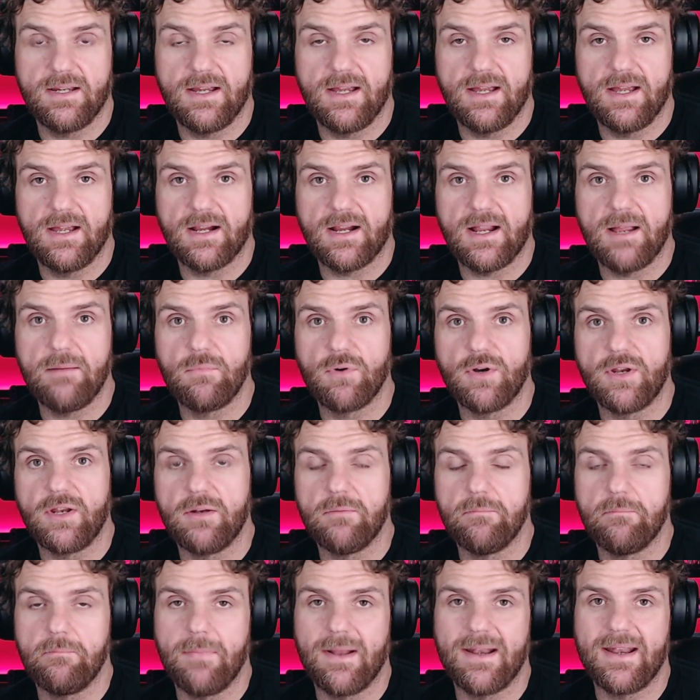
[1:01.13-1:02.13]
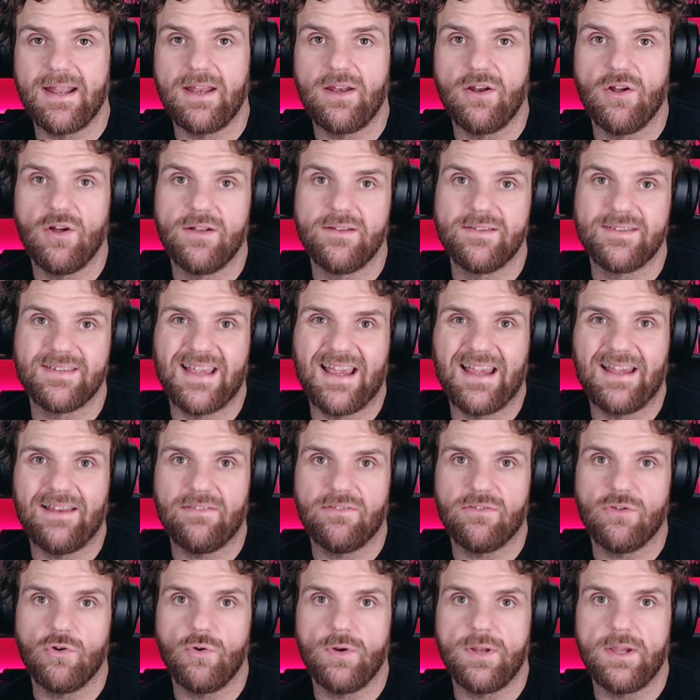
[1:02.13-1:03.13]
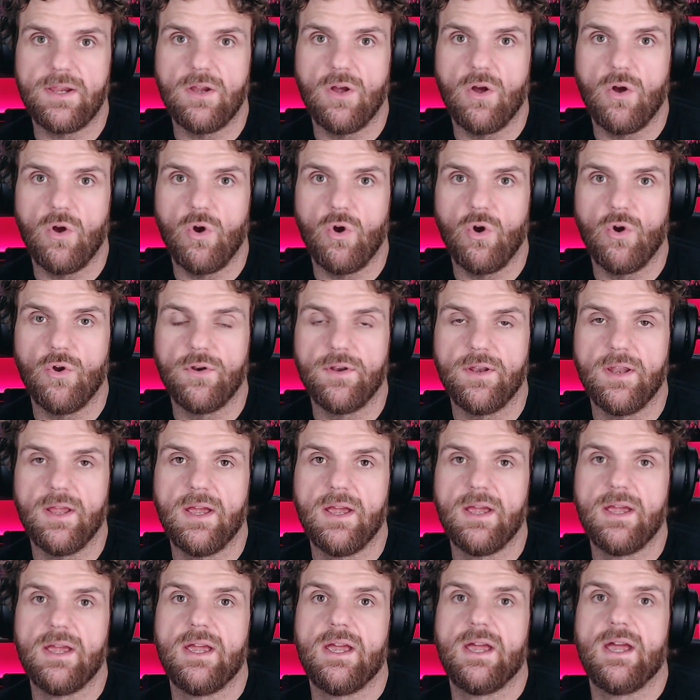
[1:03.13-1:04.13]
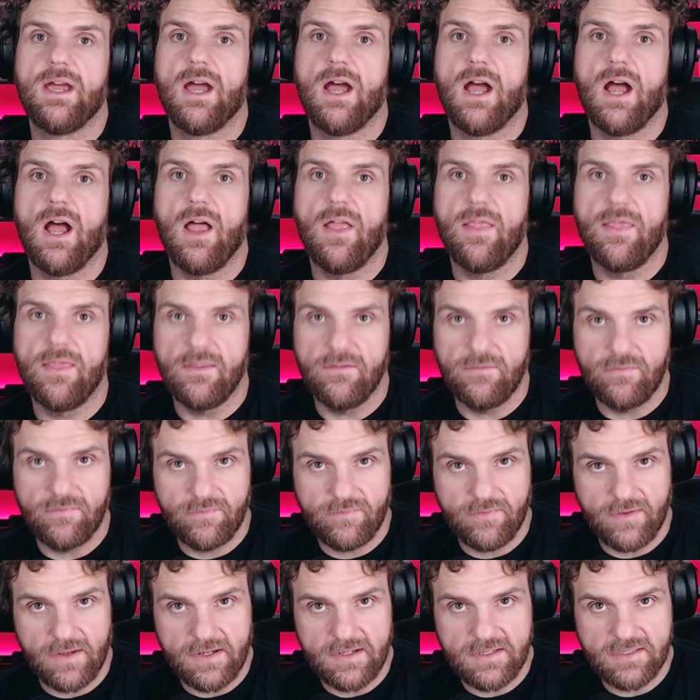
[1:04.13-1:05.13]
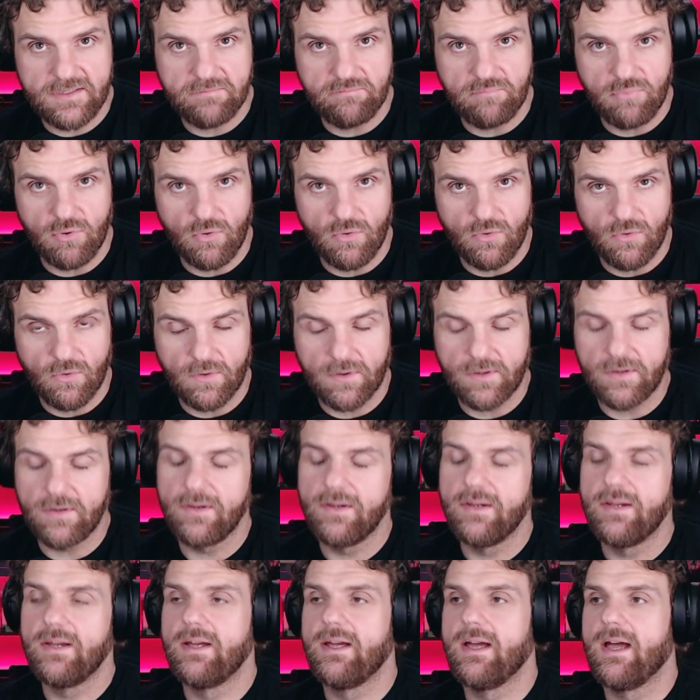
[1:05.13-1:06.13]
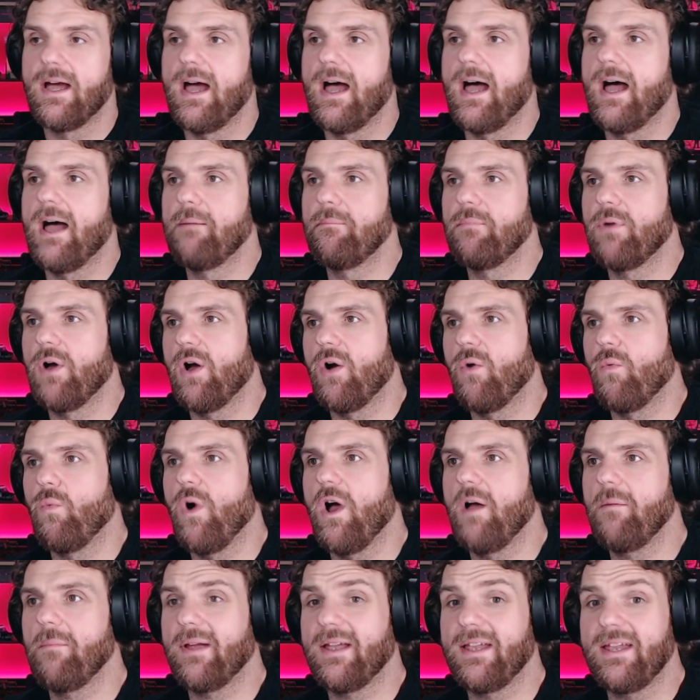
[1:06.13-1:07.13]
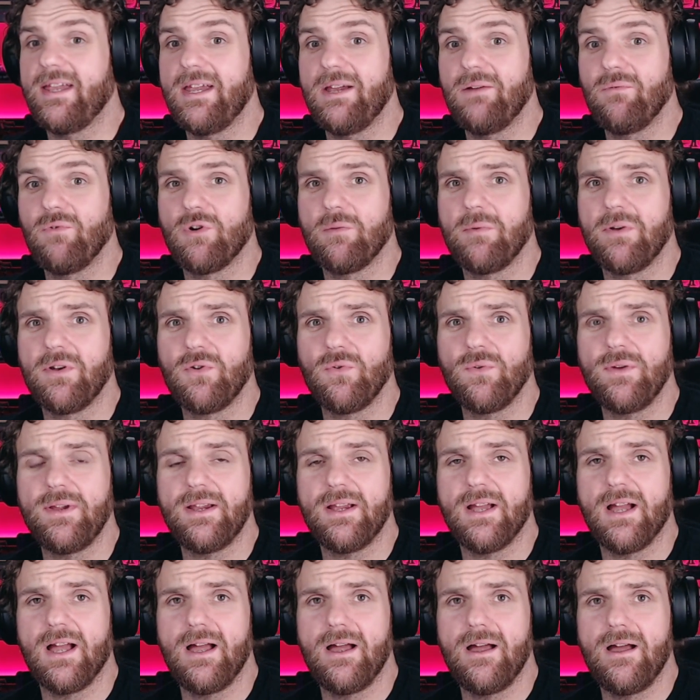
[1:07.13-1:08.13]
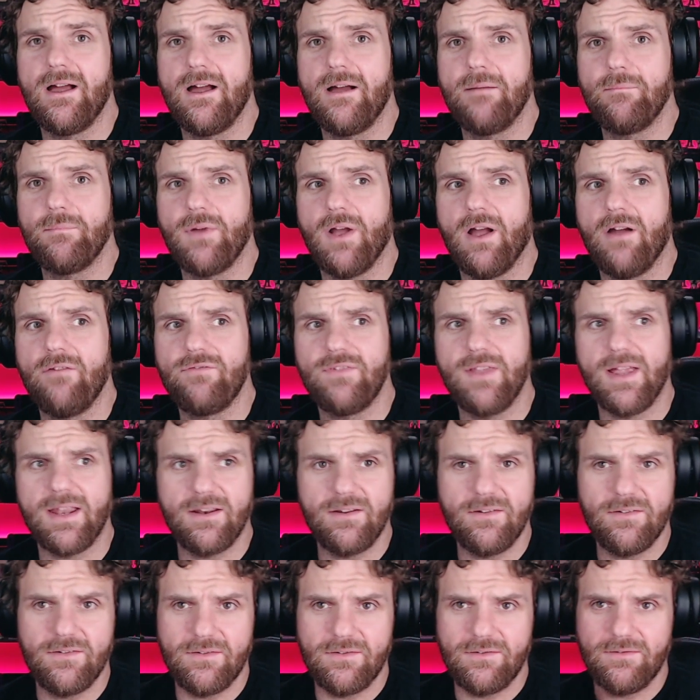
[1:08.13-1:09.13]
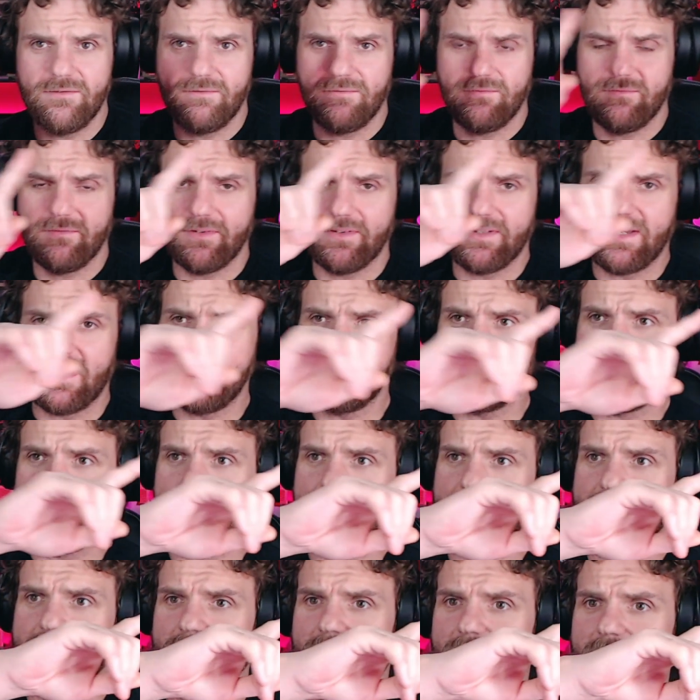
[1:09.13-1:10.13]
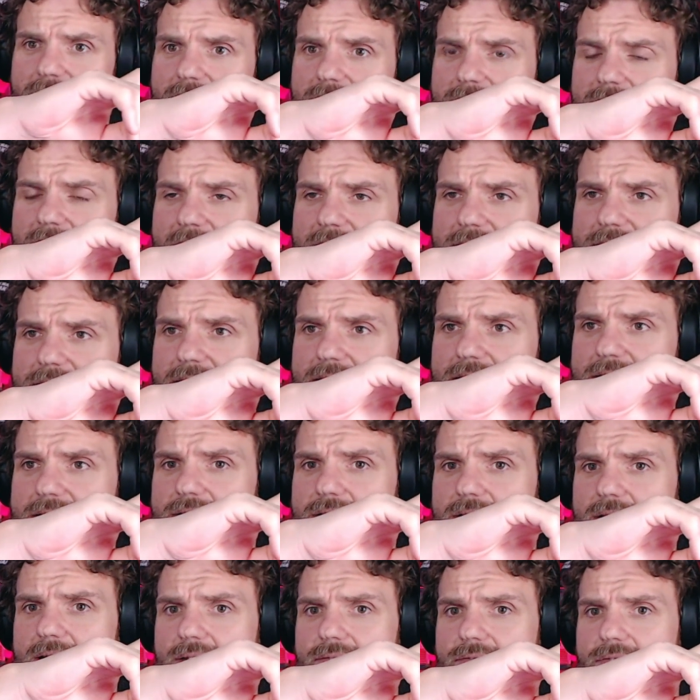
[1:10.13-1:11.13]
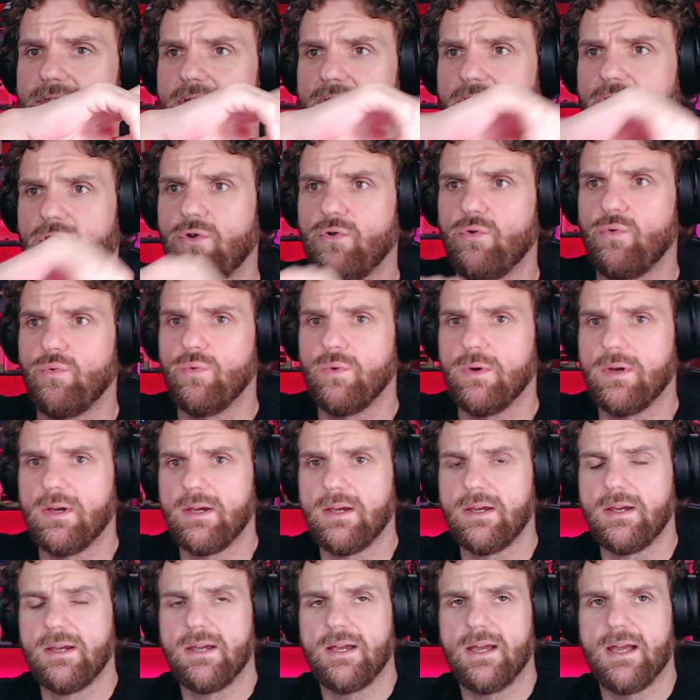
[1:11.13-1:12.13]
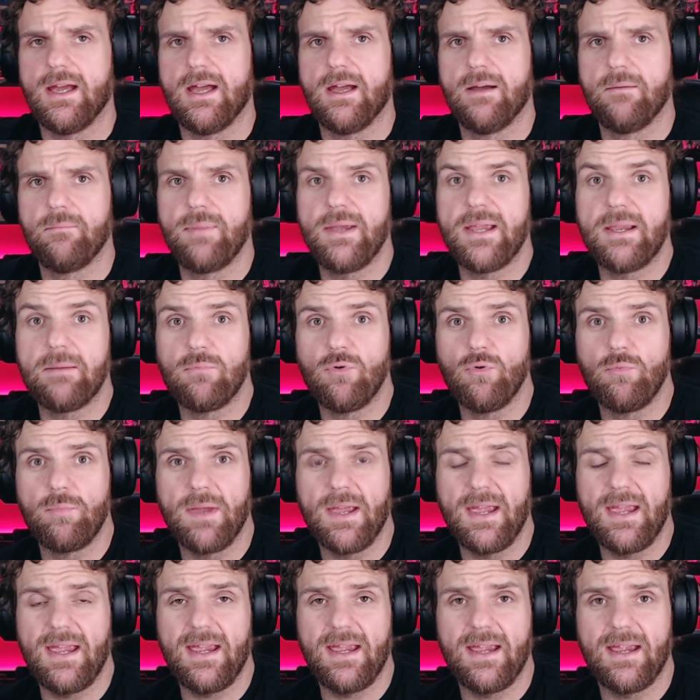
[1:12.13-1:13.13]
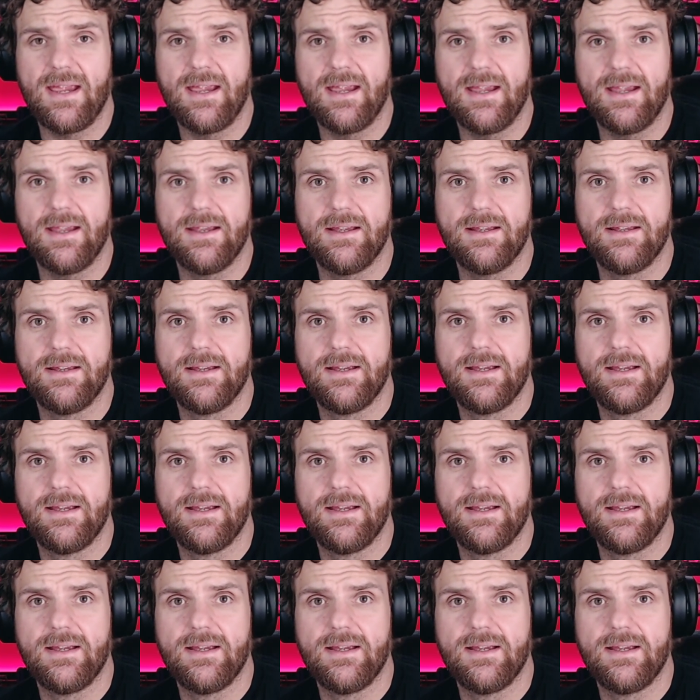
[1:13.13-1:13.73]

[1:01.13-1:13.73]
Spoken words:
Come on in Monday nights, 8:30 on the Facebook. Why am I here? What am I doing? I've done a taste test. I did a taste test of the new Peekaboo pear